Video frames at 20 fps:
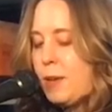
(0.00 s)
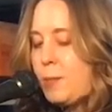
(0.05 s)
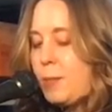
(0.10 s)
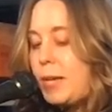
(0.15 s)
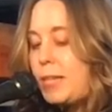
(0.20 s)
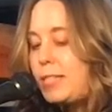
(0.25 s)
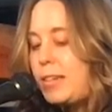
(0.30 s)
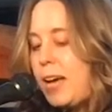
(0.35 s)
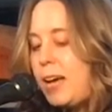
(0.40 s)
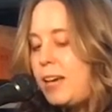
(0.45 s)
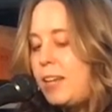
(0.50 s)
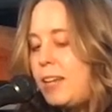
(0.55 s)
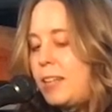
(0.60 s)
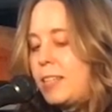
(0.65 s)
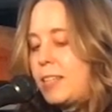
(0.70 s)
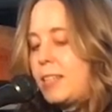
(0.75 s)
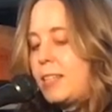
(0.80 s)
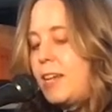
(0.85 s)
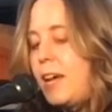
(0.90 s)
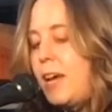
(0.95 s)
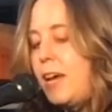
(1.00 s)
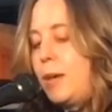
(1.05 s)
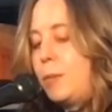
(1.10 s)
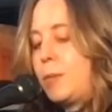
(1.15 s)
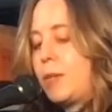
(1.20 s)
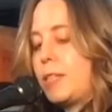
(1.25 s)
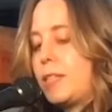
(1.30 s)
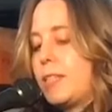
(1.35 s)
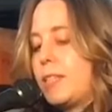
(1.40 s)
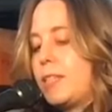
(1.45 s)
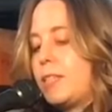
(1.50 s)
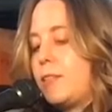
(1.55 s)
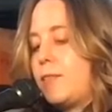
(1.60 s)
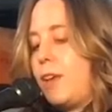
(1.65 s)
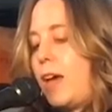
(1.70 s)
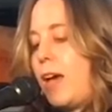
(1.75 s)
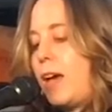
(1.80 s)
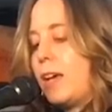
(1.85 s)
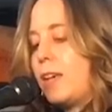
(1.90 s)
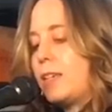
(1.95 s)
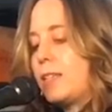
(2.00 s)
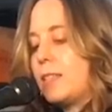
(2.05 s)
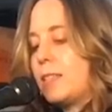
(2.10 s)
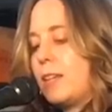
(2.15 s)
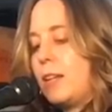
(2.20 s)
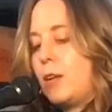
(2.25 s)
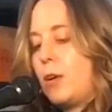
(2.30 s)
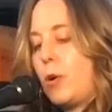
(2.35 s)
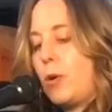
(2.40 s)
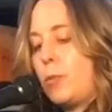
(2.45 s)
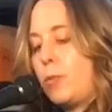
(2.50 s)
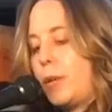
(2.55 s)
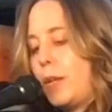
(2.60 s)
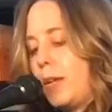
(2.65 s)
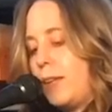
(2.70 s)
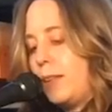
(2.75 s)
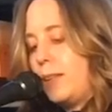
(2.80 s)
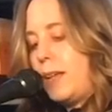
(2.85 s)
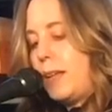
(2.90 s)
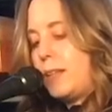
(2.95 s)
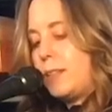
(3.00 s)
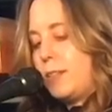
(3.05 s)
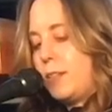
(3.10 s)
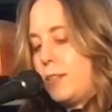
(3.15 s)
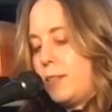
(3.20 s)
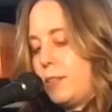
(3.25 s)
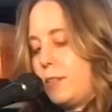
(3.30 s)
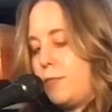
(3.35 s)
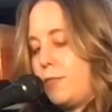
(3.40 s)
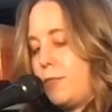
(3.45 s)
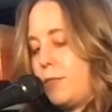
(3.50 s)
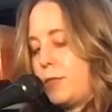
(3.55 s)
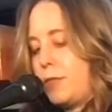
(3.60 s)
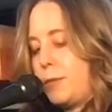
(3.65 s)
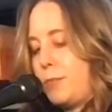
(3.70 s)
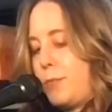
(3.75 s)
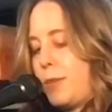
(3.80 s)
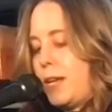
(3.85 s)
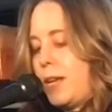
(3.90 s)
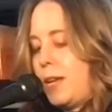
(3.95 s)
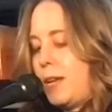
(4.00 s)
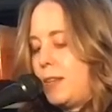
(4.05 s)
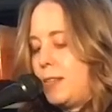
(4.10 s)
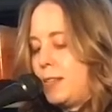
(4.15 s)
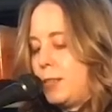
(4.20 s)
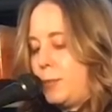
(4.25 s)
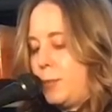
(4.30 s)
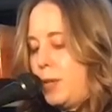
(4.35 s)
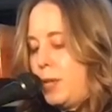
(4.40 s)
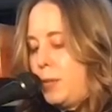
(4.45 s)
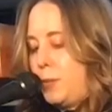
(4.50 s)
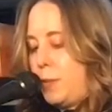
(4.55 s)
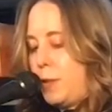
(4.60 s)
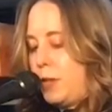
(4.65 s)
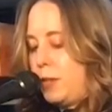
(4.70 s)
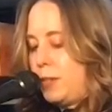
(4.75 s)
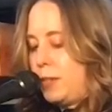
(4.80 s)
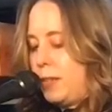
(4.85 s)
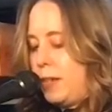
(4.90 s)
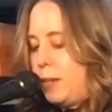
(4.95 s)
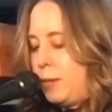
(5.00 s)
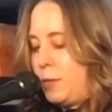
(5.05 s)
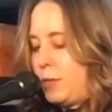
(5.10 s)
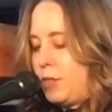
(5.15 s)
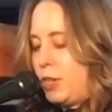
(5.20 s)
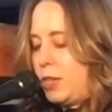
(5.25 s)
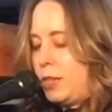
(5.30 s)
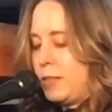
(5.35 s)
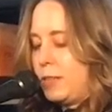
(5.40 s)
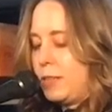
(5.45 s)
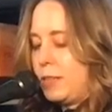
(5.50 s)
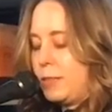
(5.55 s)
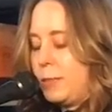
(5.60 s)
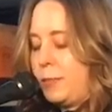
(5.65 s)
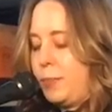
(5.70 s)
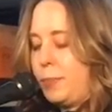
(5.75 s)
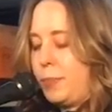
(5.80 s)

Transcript: My diet at this time consists of eggs and oatmeal, lentils, and frozen bananas and peanut butter sandwiches.